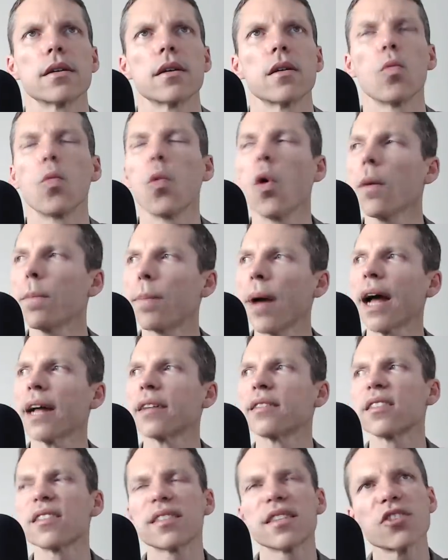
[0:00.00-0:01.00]
What bad
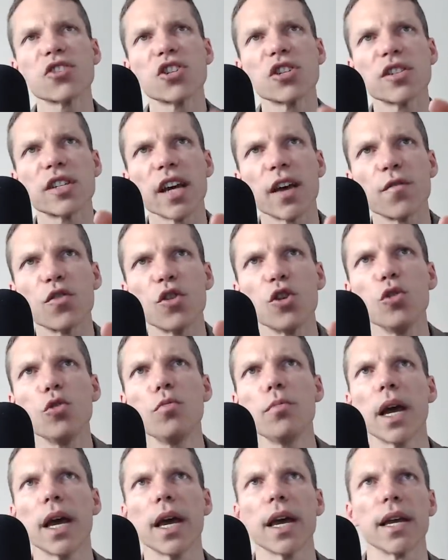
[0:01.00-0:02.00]
decisions have you
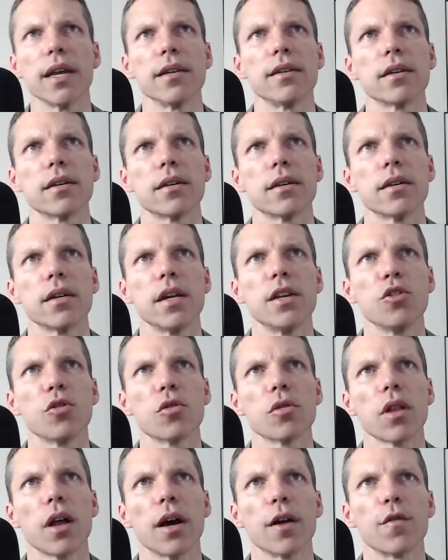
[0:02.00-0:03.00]
made in your
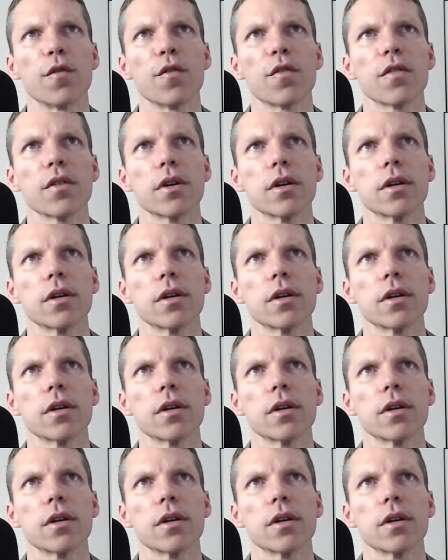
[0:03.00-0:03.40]
life